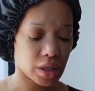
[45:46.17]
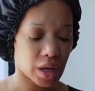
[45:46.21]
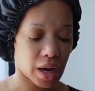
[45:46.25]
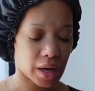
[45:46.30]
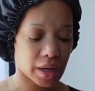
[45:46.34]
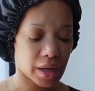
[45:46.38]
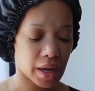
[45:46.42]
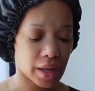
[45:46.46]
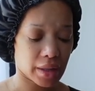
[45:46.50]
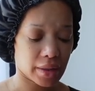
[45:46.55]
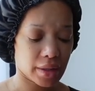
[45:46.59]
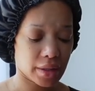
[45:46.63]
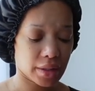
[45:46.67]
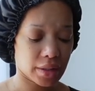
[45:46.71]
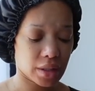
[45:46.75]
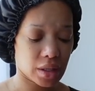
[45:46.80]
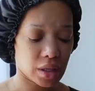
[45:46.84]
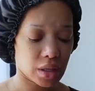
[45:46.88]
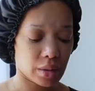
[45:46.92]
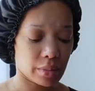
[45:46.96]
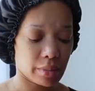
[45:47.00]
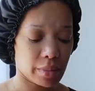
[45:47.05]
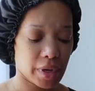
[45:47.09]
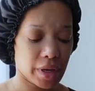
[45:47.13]
I got this
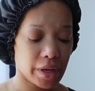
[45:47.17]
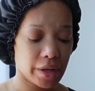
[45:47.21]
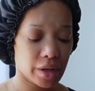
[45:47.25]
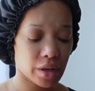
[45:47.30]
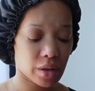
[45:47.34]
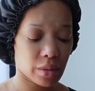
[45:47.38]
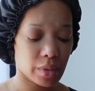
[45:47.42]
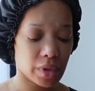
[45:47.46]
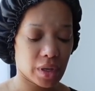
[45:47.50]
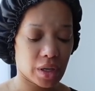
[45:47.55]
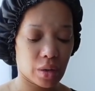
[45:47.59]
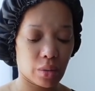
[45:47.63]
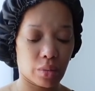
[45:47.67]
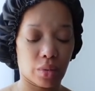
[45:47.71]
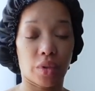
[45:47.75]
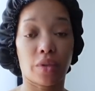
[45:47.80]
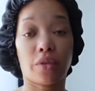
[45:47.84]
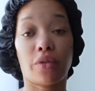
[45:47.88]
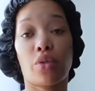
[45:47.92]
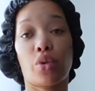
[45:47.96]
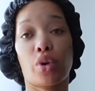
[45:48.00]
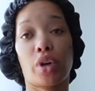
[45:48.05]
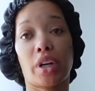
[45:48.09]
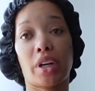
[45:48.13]
in a medium and it was
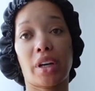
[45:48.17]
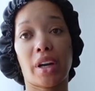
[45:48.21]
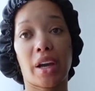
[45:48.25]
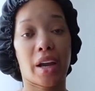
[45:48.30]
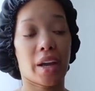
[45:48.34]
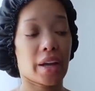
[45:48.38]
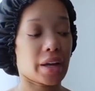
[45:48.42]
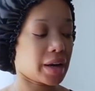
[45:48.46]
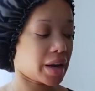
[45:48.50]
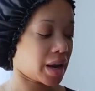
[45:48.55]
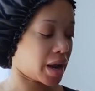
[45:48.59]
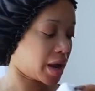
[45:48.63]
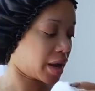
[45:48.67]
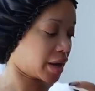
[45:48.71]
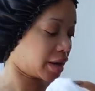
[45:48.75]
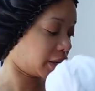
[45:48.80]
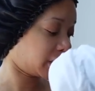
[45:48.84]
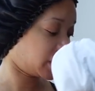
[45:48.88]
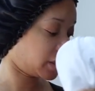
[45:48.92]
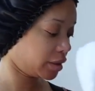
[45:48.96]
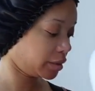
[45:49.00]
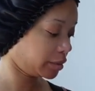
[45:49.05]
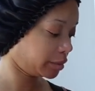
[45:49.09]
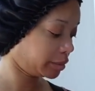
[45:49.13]
forty-nine ninety.